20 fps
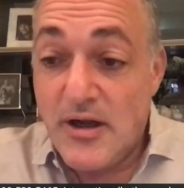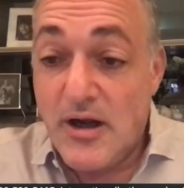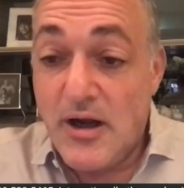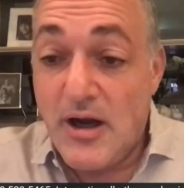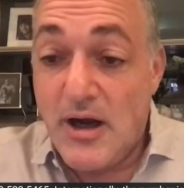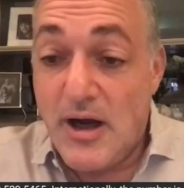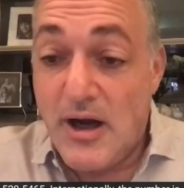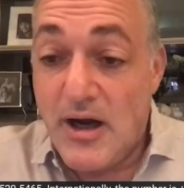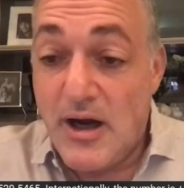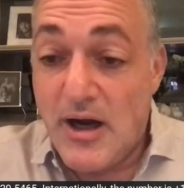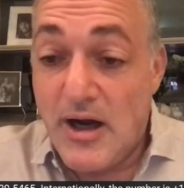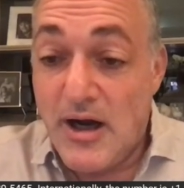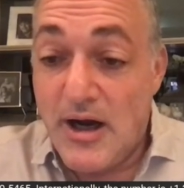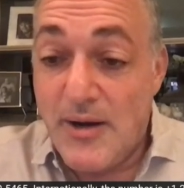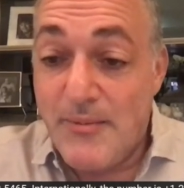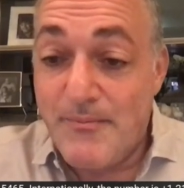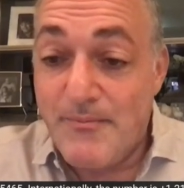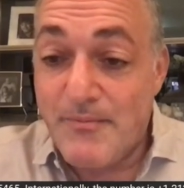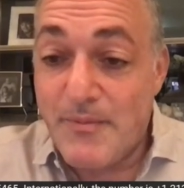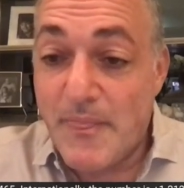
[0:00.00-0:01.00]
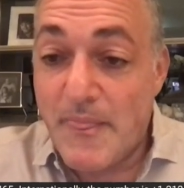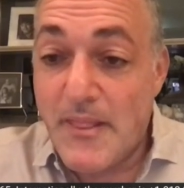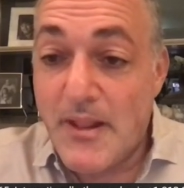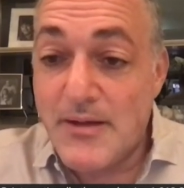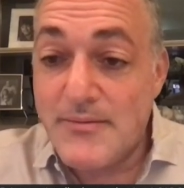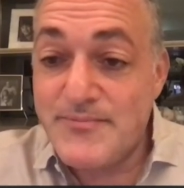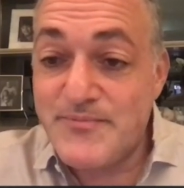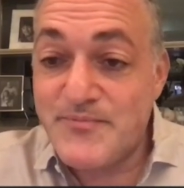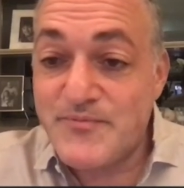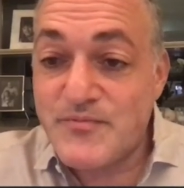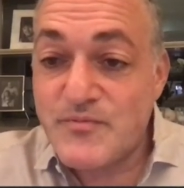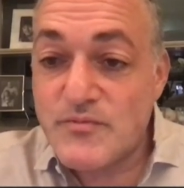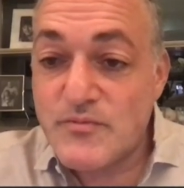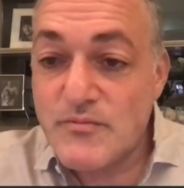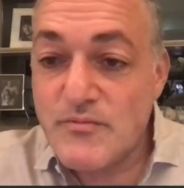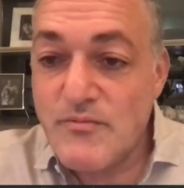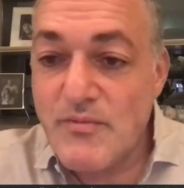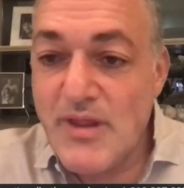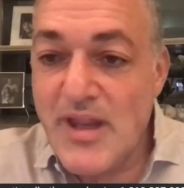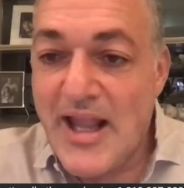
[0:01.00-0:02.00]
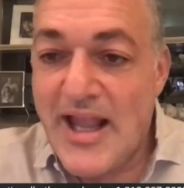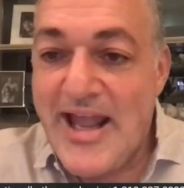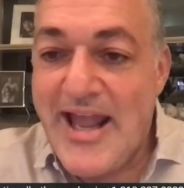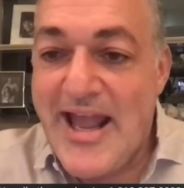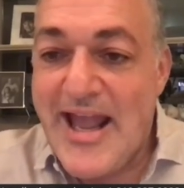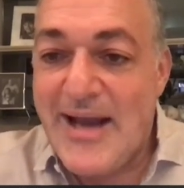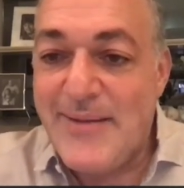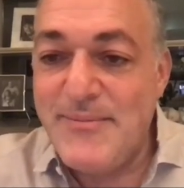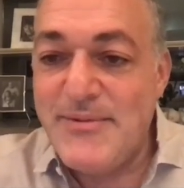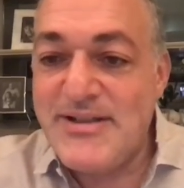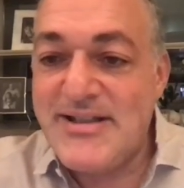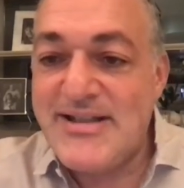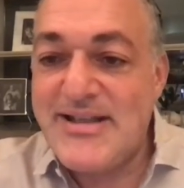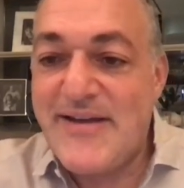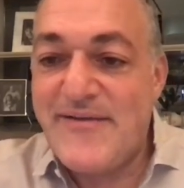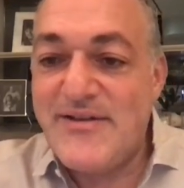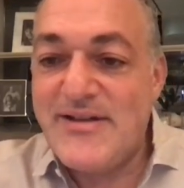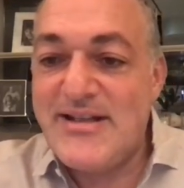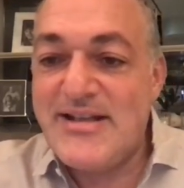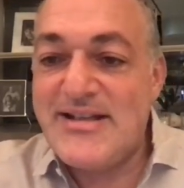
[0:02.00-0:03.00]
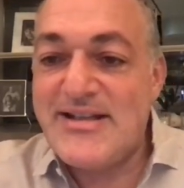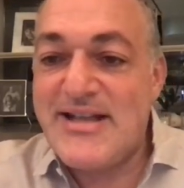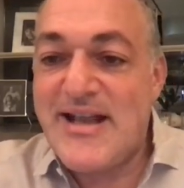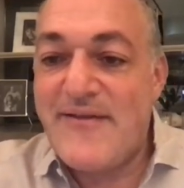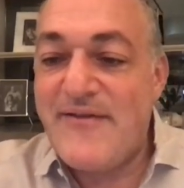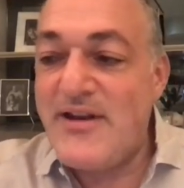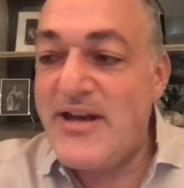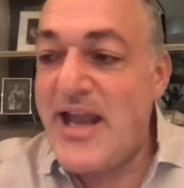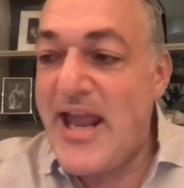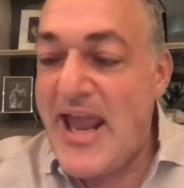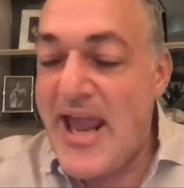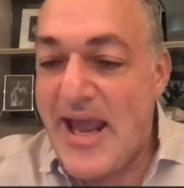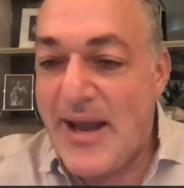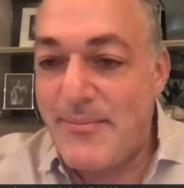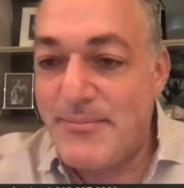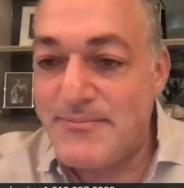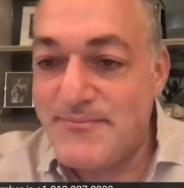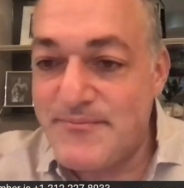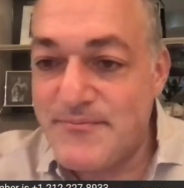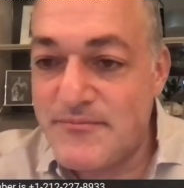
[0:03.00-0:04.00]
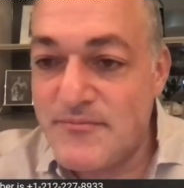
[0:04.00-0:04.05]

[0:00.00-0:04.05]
M77M.